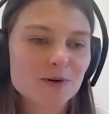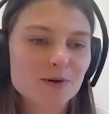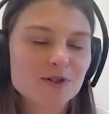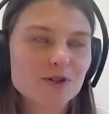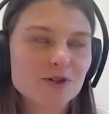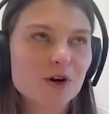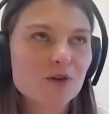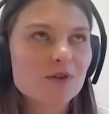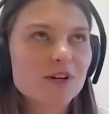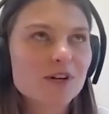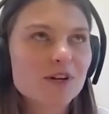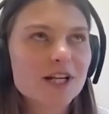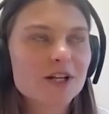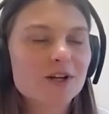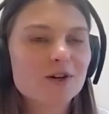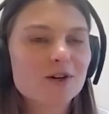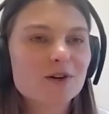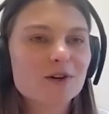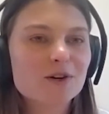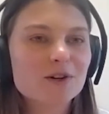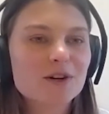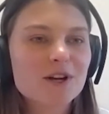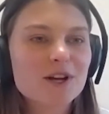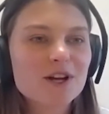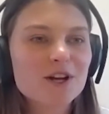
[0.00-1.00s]
It's not really
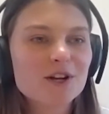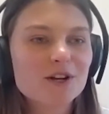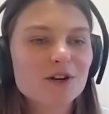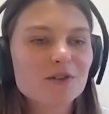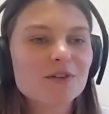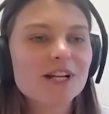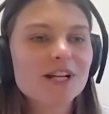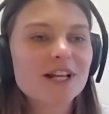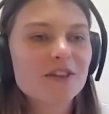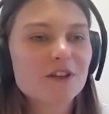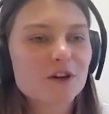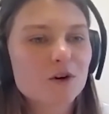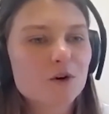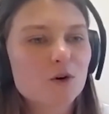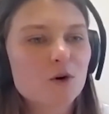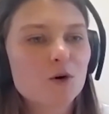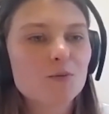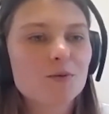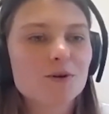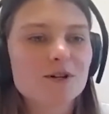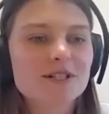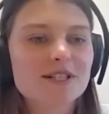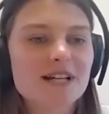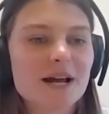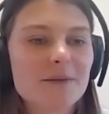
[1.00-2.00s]
the
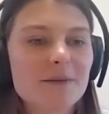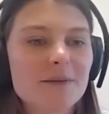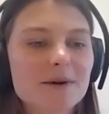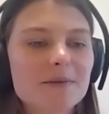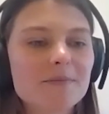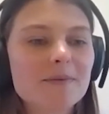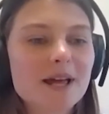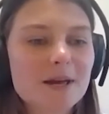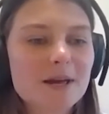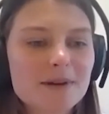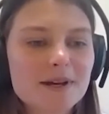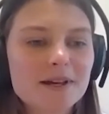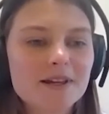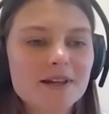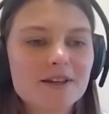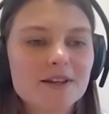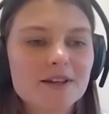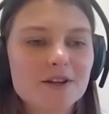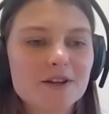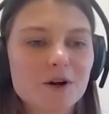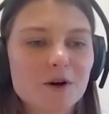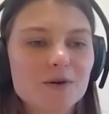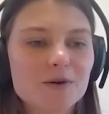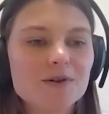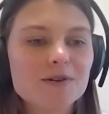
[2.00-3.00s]
corporate side, but maybe,
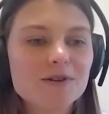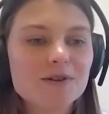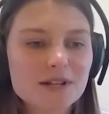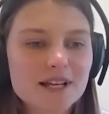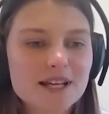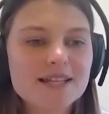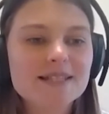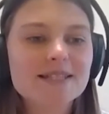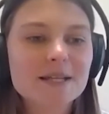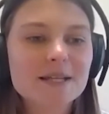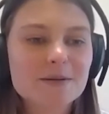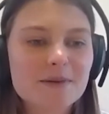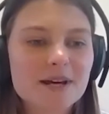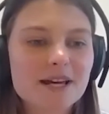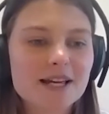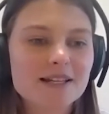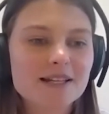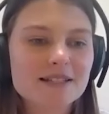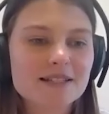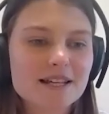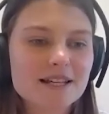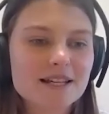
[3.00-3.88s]
you know, SMEs.